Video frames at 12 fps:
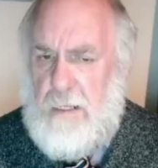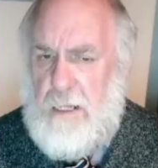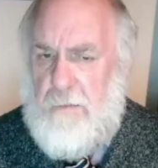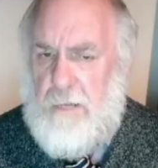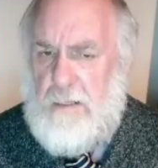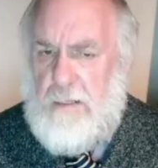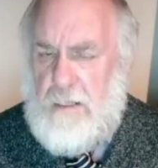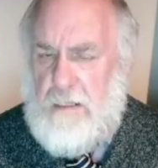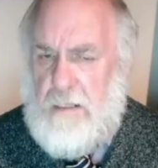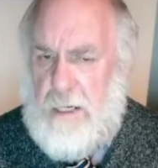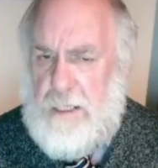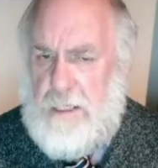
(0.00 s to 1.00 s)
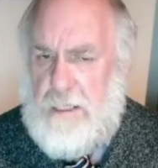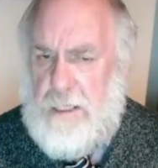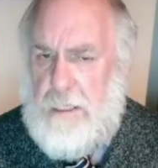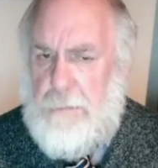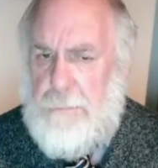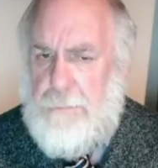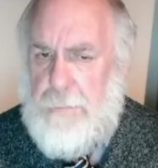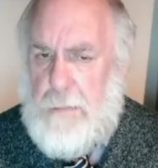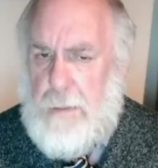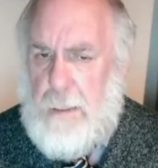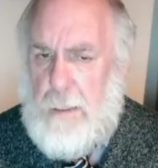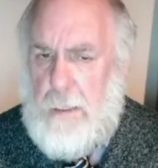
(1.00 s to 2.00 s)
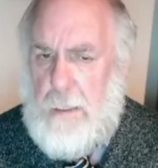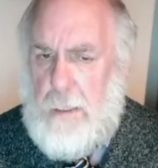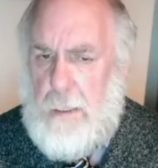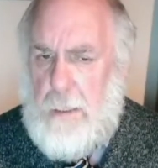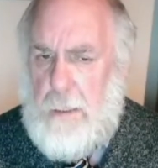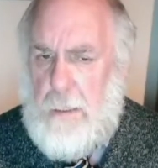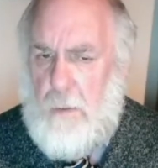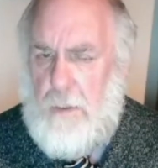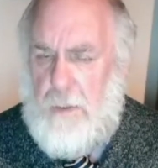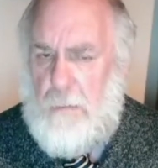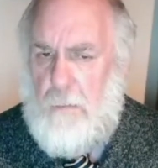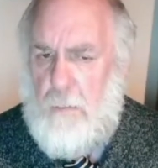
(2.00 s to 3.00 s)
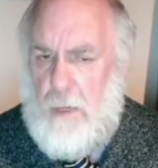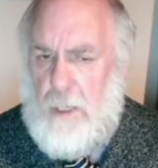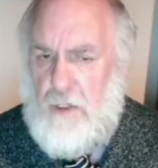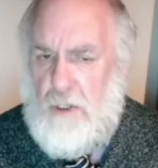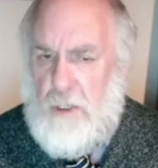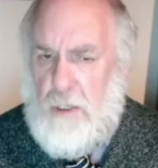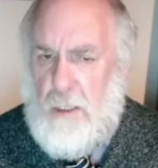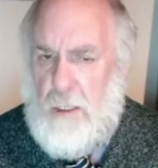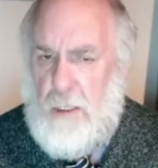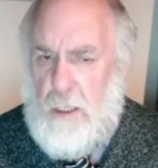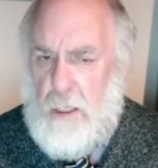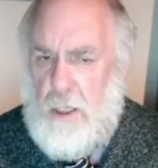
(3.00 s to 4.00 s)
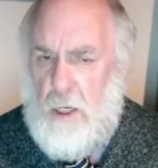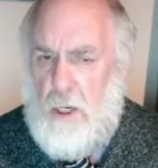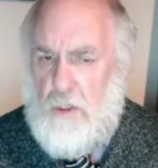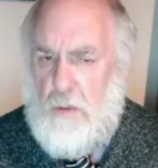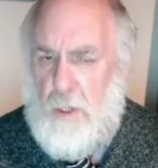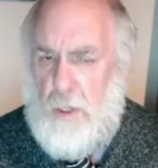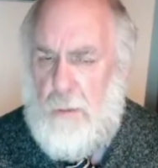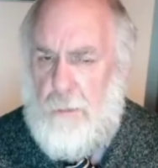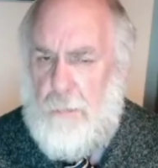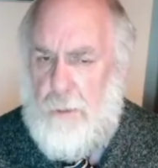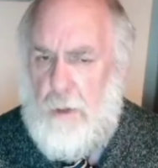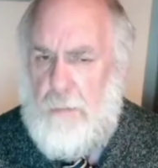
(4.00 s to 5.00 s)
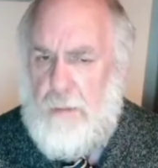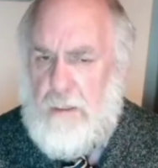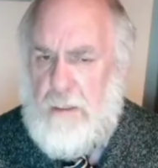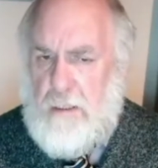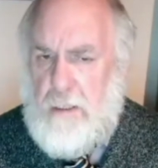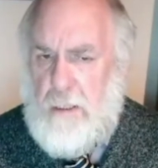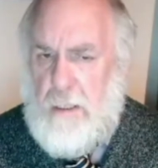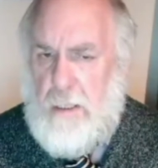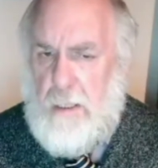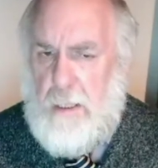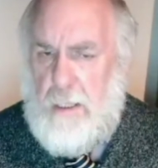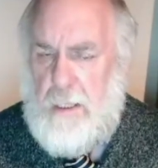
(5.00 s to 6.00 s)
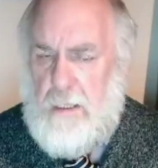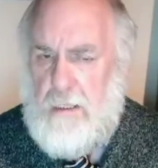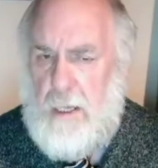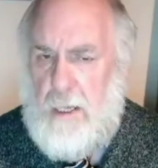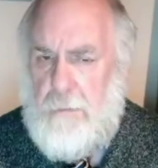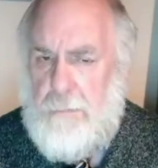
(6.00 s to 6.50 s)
of our society, within which God's will and purpose is done.